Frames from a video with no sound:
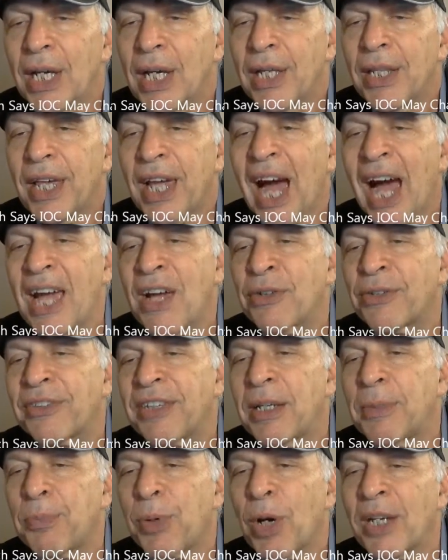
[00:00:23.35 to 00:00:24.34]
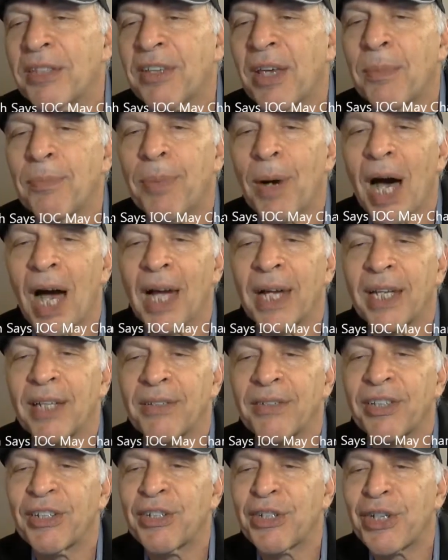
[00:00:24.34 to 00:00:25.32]
The IOC President Bach
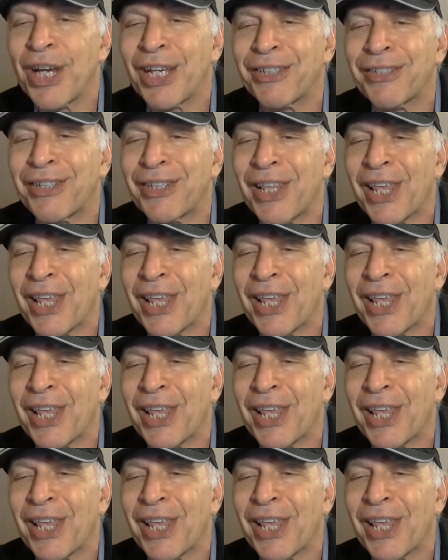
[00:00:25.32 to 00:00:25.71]
has suggested